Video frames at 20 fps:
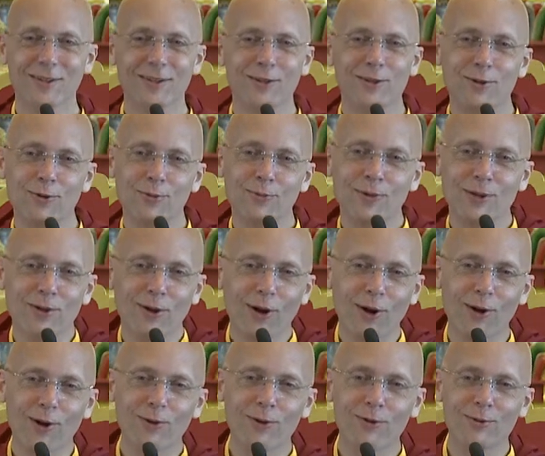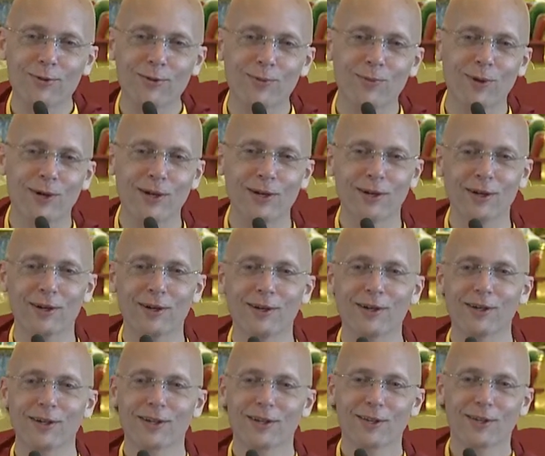You'll be owned by
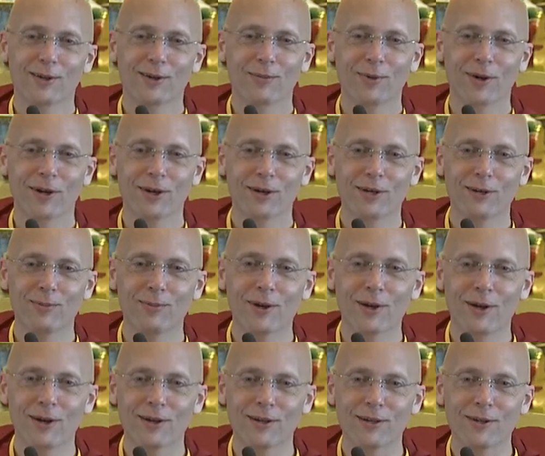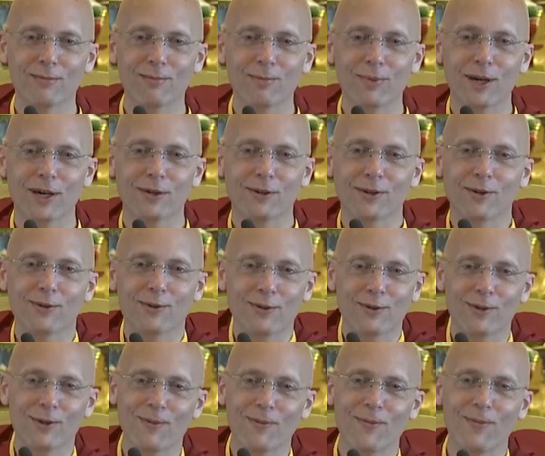an American pet
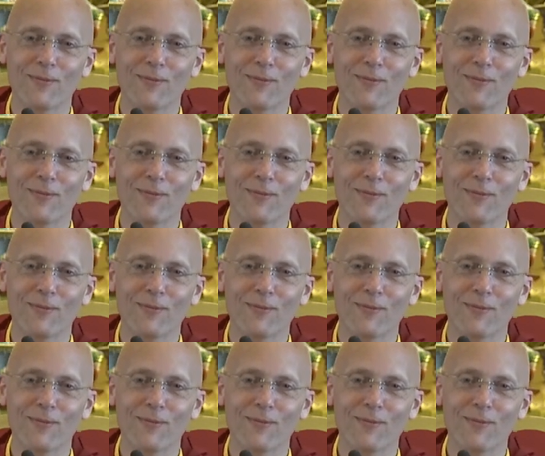owner.